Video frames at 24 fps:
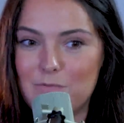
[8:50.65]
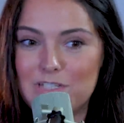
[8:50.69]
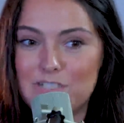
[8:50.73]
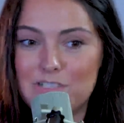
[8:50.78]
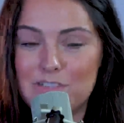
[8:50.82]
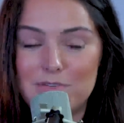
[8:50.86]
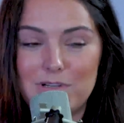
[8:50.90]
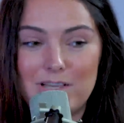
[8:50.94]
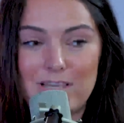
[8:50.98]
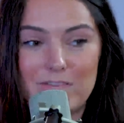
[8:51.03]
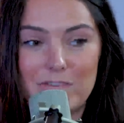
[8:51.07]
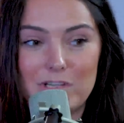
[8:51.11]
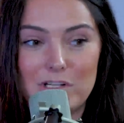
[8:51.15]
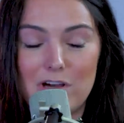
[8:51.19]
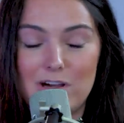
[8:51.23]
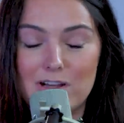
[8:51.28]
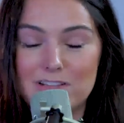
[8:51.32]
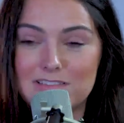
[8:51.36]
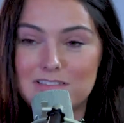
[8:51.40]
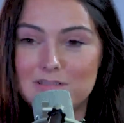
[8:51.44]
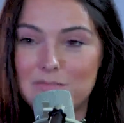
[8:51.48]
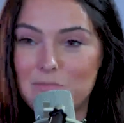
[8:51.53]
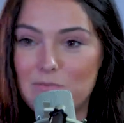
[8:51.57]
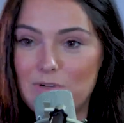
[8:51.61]
We do have an
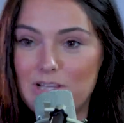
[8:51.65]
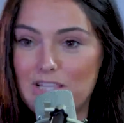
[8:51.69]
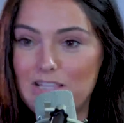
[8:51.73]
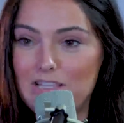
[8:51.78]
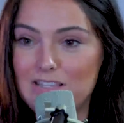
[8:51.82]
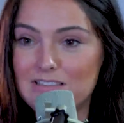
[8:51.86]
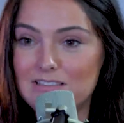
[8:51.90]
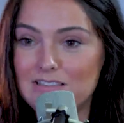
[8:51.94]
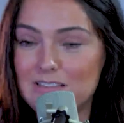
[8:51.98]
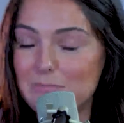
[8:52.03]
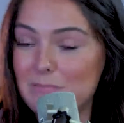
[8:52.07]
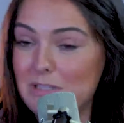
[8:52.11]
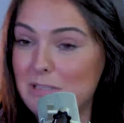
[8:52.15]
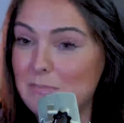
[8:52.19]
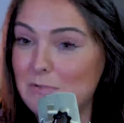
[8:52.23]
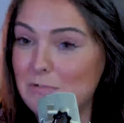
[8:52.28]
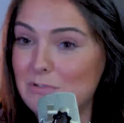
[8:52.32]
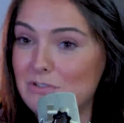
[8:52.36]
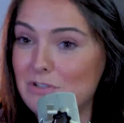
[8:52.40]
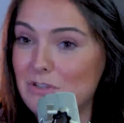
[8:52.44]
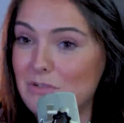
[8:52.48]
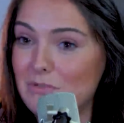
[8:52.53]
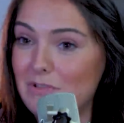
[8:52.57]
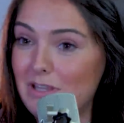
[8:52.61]
awesome way. Some
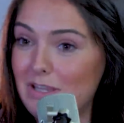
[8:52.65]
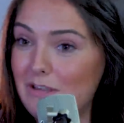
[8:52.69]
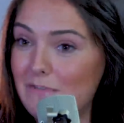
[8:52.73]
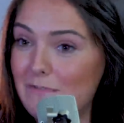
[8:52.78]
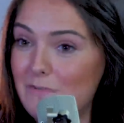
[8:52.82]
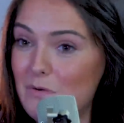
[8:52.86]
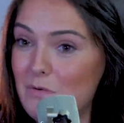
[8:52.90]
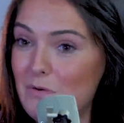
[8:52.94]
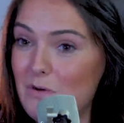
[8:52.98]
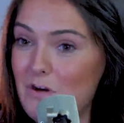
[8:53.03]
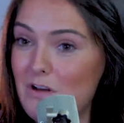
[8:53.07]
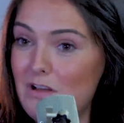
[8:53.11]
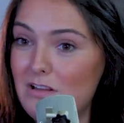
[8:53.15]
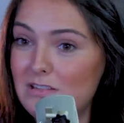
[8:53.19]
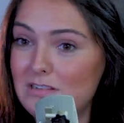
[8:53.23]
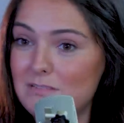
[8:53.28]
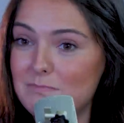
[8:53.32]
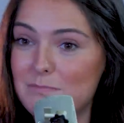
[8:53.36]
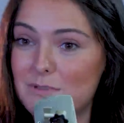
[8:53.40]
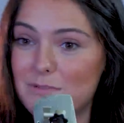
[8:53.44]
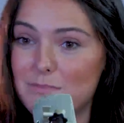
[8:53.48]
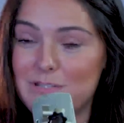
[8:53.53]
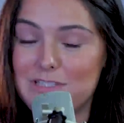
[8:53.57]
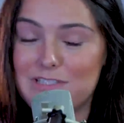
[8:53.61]
people don't like phone calls,
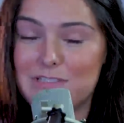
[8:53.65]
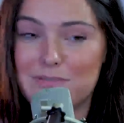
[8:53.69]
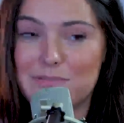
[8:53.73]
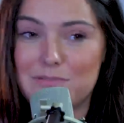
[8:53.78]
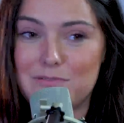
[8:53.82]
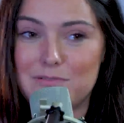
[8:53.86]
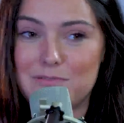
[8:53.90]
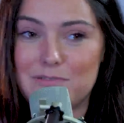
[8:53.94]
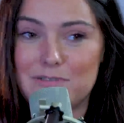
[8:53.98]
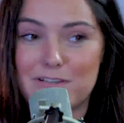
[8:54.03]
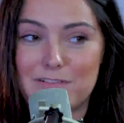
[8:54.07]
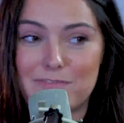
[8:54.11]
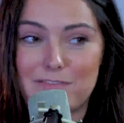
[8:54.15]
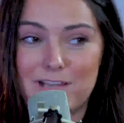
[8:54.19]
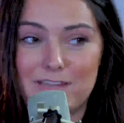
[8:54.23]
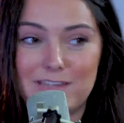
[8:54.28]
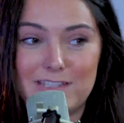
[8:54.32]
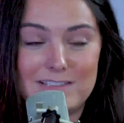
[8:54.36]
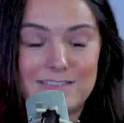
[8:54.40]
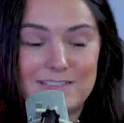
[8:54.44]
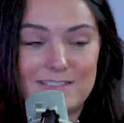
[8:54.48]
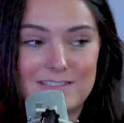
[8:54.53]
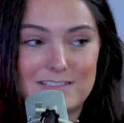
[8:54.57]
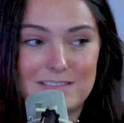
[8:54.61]
but our
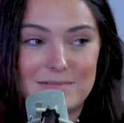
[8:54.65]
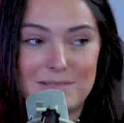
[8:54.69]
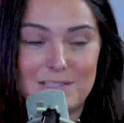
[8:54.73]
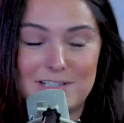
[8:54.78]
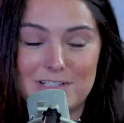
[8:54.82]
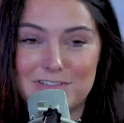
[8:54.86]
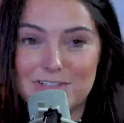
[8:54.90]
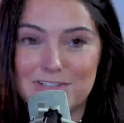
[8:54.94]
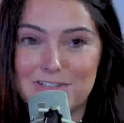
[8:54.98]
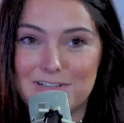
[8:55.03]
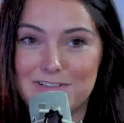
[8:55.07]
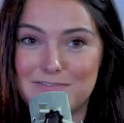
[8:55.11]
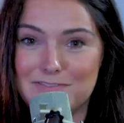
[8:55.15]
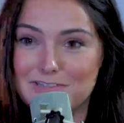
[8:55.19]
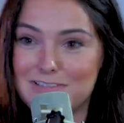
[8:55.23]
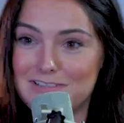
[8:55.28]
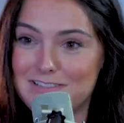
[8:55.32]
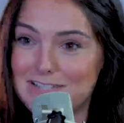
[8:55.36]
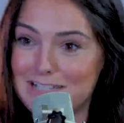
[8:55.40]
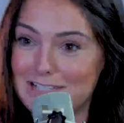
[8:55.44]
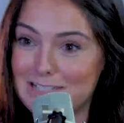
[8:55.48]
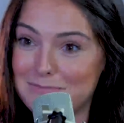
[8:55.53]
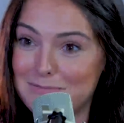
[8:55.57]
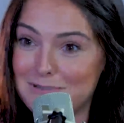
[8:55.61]
filing system actually
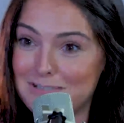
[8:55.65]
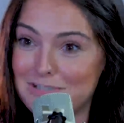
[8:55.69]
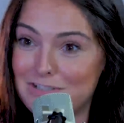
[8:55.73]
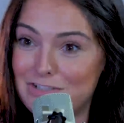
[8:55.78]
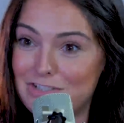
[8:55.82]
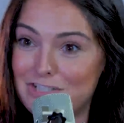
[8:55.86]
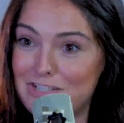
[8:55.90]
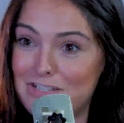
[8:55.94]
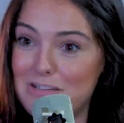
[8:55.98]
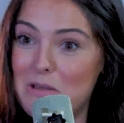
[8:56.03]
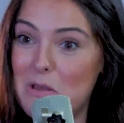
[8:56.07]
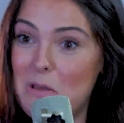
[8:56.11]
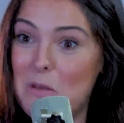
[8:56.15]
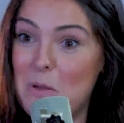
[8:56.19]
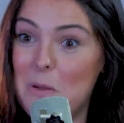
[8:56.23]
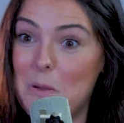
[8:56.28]
offers text messaging,